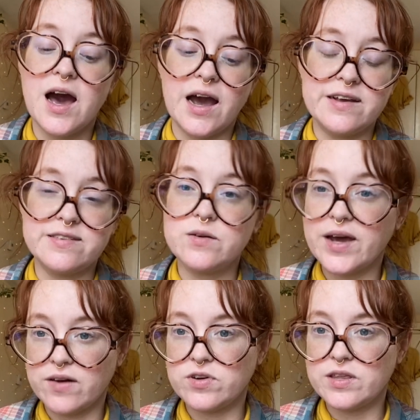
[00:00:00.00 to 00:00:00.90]
I see why
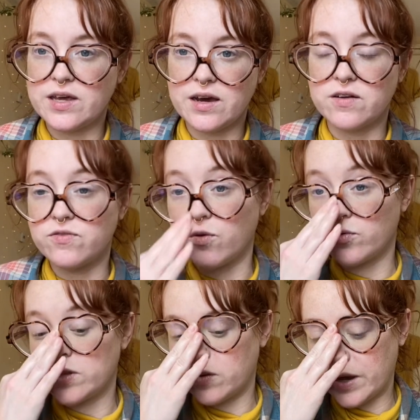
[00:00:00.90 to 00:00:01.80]
everything
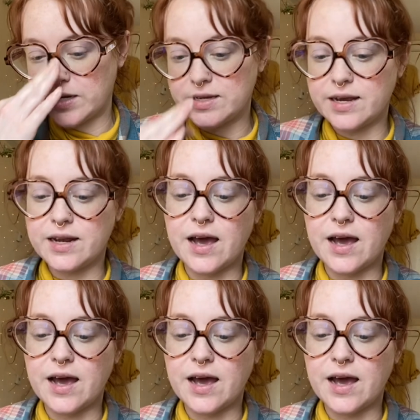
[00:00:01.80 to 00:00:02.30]
unfolded the way it did.